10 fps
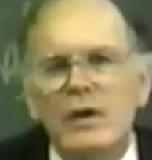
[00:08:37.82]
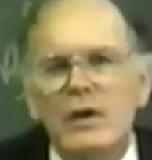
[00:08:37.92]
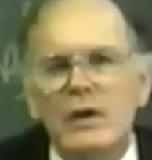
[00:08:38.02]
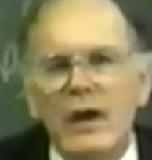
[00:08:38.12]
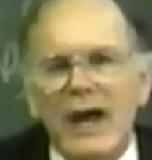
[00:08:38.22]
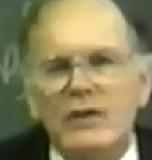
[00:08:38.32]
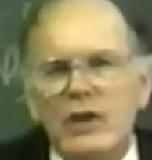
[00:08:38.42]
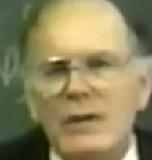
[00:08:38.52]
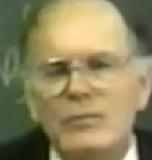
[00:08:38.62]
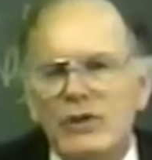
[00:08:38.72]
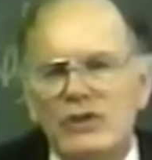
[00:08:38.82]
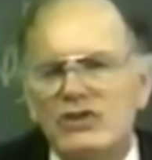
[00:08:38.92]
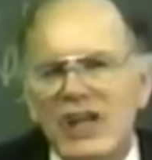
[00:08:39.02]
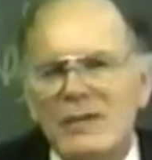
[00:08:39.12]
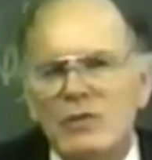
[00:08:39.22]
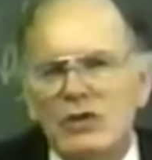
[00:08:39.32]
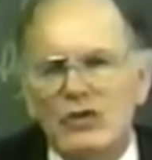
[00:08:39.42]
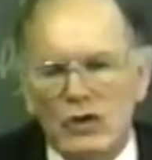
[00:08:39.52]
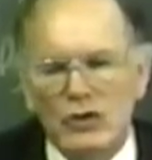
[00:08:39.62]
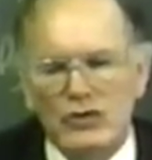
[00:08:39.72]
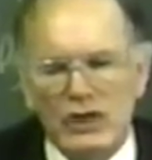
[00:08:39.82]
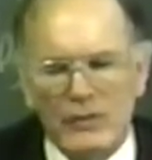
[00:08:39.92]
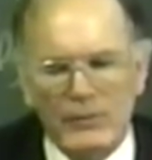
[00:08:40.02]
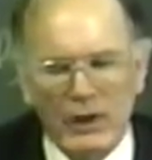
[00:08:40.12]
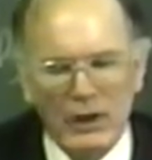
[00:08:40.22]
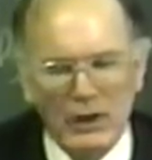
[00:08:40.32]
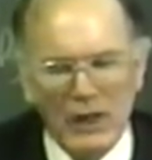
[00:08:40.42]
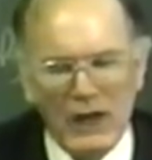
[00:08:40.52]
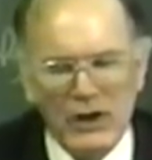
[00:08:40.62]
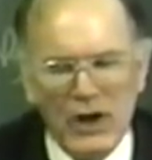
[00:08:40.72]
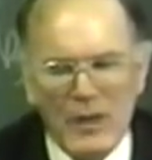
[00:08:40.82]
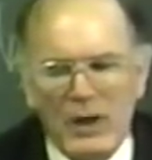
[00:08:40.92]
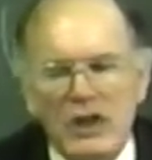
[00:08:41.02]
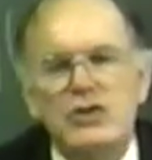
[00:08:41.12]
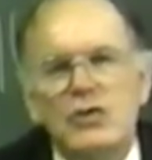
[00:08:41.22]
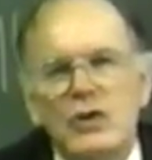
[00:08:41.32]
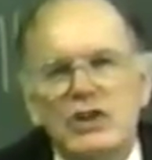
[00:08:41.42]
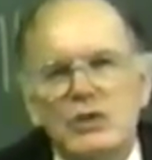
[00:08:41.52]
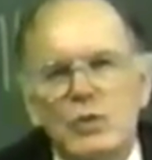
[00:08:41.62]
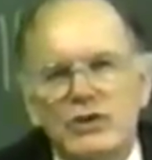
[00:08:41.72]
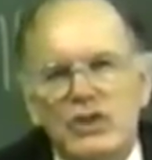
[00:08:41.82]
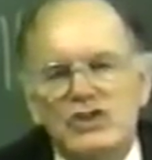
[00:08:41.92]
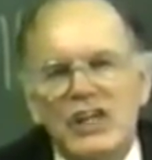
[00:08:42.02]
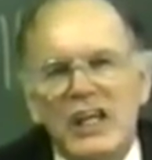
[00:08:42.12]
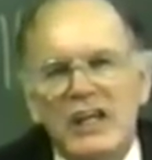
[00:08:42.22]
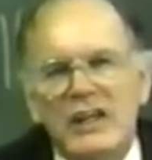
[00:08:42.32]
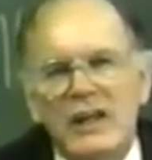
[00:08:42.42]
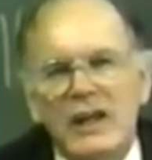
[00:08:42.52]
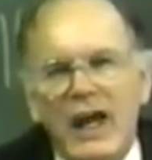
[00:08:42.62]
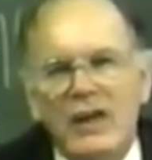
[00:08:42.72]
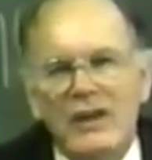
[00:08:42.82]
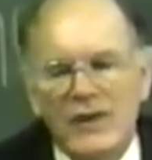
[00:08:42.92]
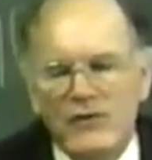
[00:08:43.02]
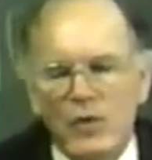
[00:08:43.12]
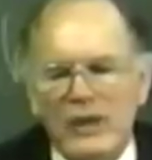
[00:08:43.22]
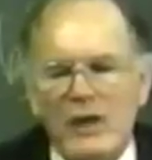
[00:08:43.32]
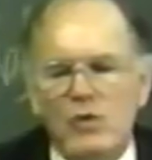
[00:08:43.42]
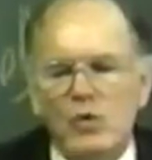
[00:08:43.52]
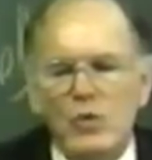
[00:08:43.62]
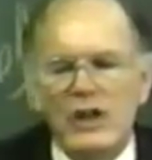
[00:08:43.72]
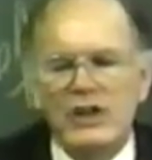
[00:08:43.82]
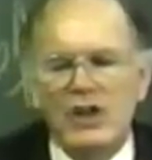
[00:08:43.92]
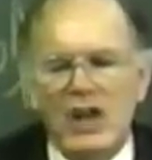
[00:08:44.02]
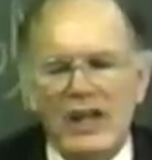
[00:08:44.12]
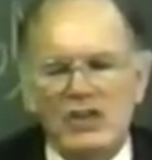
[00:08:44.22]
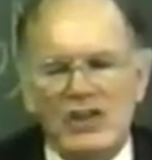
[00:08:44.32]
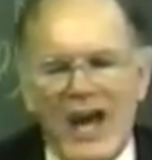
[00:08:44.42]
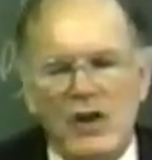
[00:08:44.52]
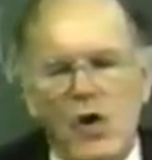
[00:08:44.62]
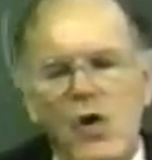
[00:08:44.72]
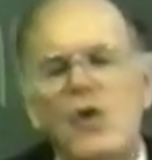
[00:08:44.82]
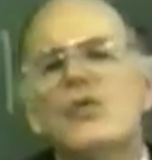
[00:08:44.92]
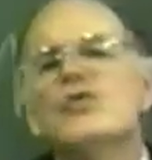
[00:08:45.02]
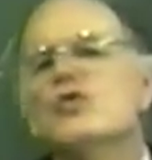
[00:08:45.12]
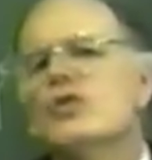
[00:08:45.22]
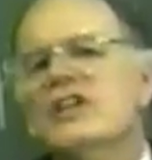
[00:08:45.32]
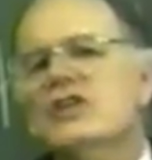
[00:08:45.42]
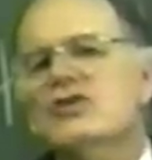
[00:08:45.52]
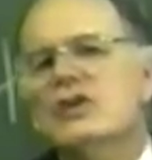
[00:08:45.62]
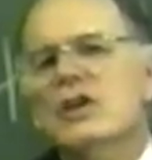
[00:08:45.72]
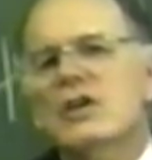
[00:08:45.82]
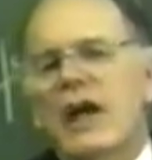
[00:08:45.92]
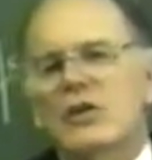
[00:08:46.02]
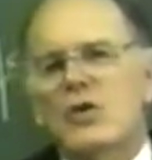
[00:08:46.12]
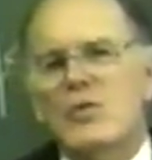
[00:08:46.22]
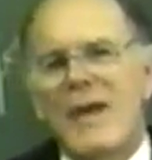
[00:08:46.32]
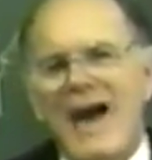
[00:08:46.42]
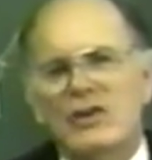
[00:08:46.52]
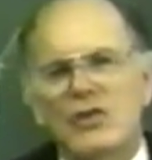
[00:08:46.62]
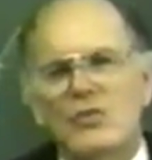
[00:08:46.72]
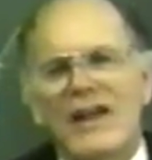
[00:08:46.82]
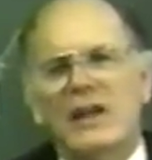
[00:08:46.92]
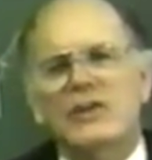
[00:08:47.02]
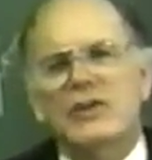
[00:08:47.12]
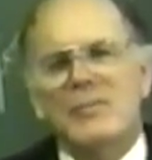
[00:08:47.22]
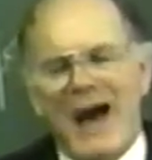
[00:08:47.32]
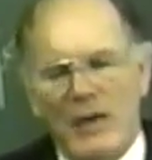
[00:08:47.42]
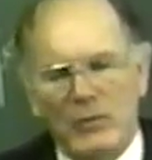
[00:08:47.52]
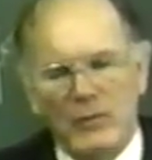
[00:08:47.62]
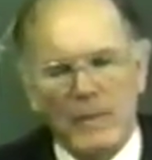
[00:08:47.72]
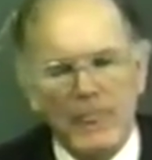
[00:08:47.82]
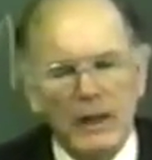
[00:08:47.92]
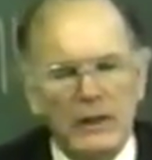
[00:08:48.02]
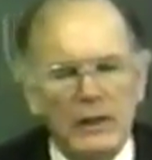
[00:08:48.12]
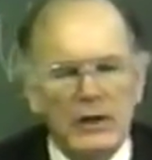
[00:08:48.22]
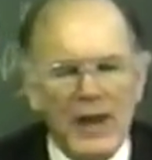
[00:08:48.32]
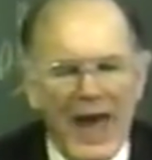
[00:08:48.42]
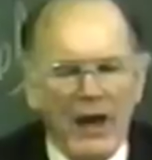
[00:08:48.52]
had come to the same conclusion that denominationalism was a sin and therefore they were willing to lay aside all creeds and go back directly to the Bible. Now,